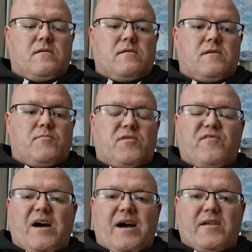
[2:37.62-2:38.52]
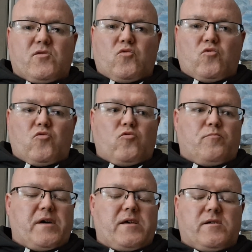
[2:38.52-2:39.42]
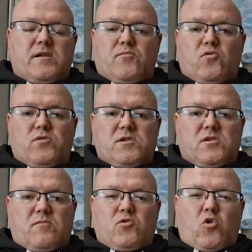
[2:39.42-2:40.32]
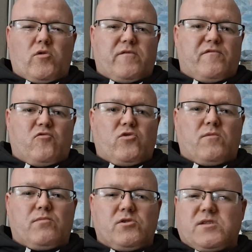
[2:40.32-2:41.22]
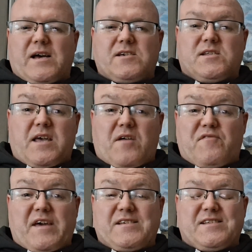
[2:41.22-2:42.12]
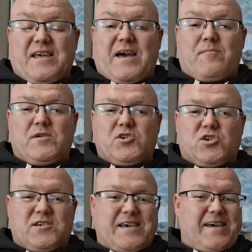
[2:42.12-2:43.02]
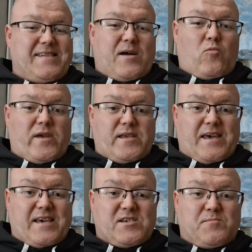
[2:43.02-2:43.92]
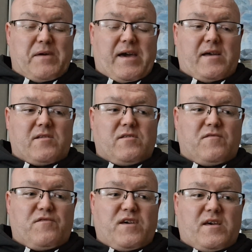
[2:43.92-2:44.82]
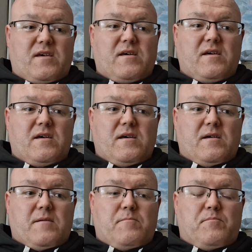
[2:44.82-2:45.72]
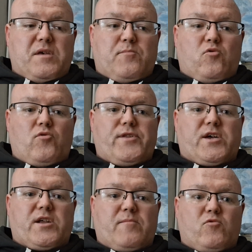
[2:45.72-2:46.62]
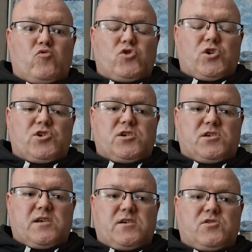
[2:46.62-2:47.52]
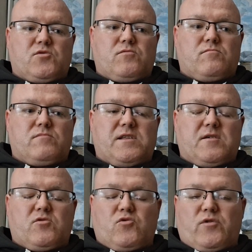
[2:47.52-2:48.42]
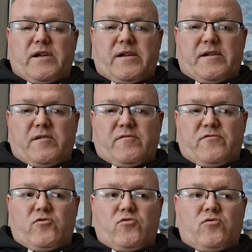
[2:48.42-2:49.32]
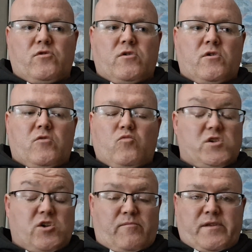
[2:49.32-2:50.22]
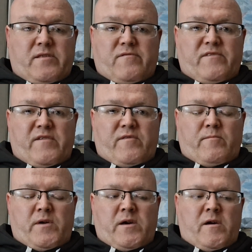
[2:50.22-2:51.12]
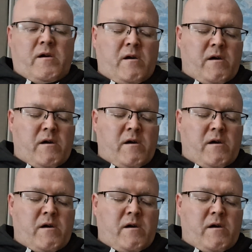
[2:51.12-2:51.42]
the bravado, piling the bodies up, talking on phone numbers, and that's no offence to him. It's just kind of what you expect for people in the criminal justice system doing an interview with somebody they've never met.